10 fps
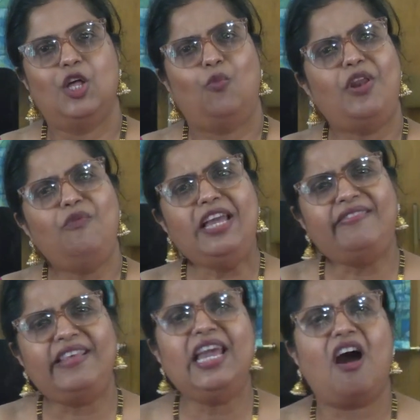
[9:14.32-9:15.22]
When we
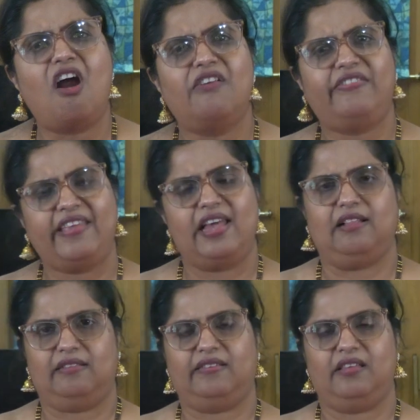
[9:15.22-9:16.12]
see
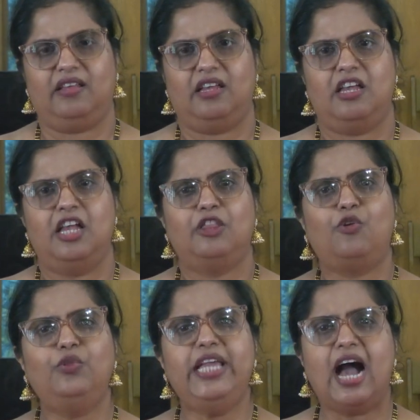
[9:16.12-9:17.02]
ourselves
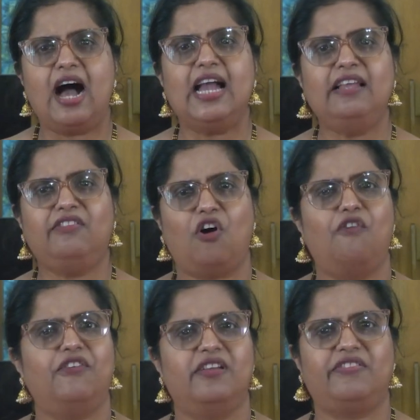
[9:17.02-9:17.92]
through the eyes
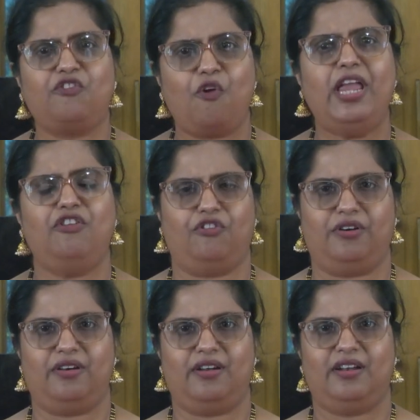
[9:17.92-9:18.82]
of a
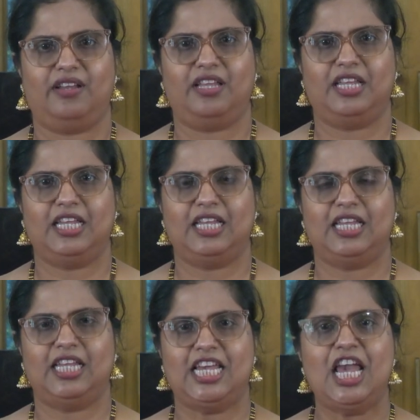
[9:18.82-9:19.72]
stranger,
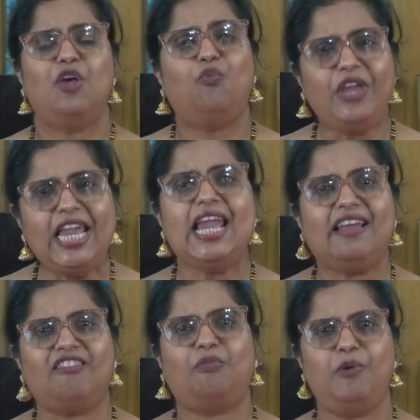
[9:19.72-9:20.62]
we
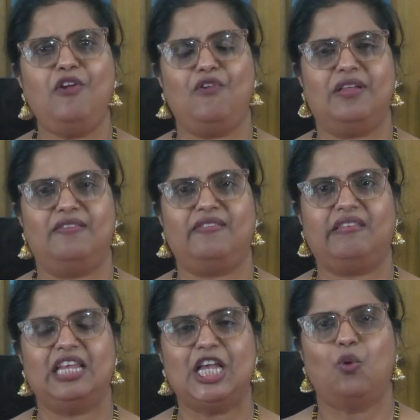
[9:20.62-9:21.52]
experience
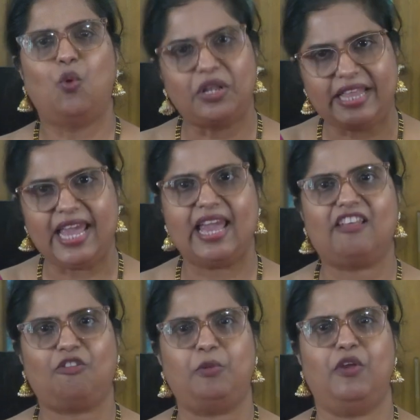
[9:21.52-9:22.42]
what they
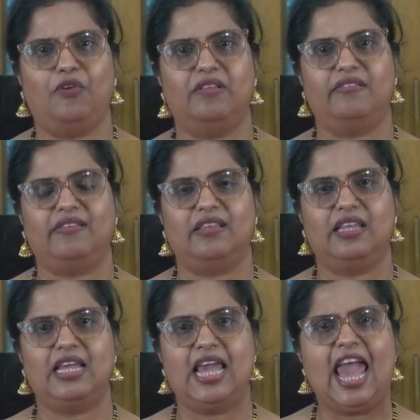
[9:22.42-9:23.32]
experience.
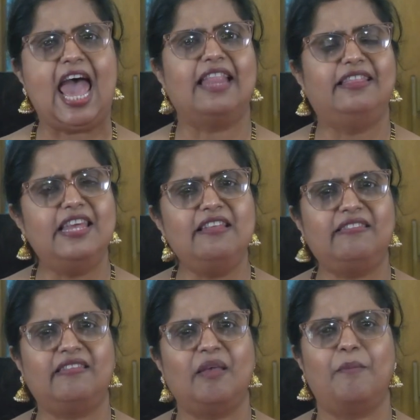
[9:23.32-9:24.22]
And
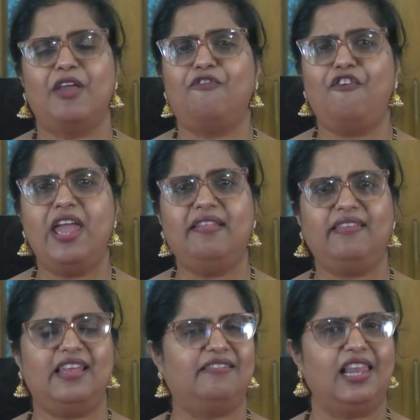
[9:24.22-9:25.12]
this, my friends,
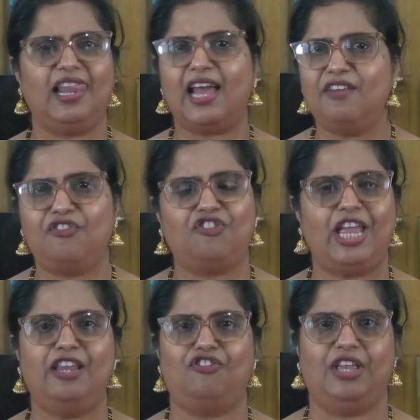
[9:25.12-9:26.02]
is a life
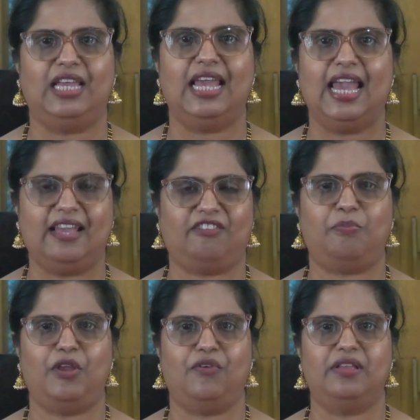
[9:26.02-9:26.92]
changing
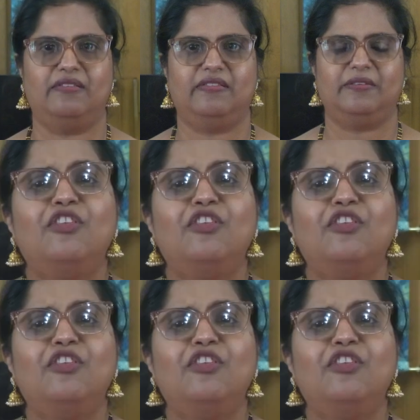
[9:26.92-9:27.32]
experience.